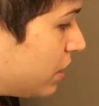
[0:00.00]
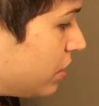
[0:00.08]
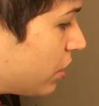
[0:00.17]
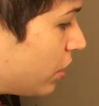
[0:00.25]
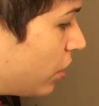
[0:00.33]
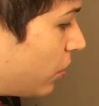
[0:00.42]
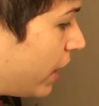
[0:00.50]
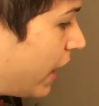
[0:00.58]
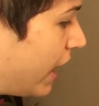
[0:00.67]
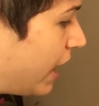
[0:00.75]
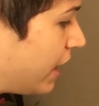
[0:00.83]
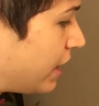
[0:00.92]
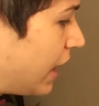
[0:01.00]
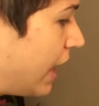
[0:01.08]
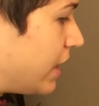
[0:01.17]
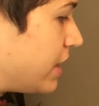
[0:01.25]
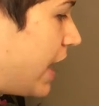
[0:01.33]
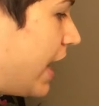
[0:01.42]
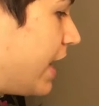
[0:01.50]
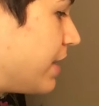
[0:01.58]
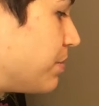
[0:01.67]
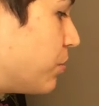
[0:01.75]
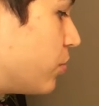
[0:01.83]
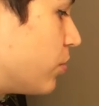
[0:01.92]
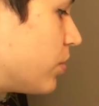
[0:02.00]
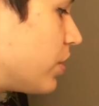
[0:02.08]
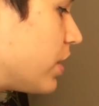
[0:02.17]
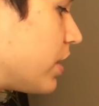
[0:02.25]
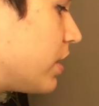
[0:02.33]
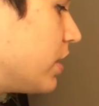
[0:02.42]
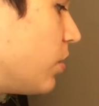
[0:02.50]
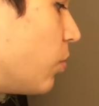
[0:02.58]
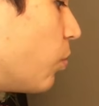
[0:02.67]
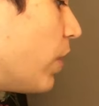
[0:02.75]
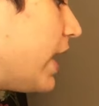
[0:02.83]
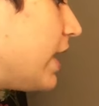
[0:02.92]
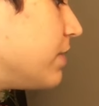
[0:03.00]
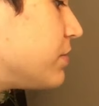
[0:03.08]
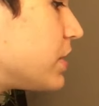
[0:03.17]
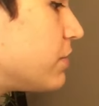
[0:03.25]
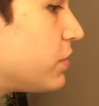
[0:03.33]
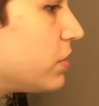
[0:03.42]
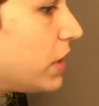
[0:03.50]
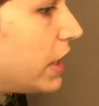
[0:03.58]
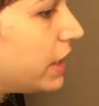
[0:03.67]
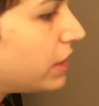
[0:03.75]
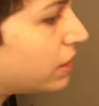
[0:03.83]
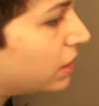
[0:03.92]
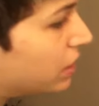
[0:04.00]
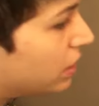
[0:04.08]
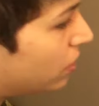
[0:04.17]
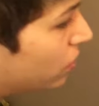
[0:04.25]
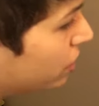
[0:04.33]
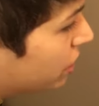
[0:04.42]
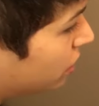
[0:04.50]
You can go ahead and add more waves if you like, or you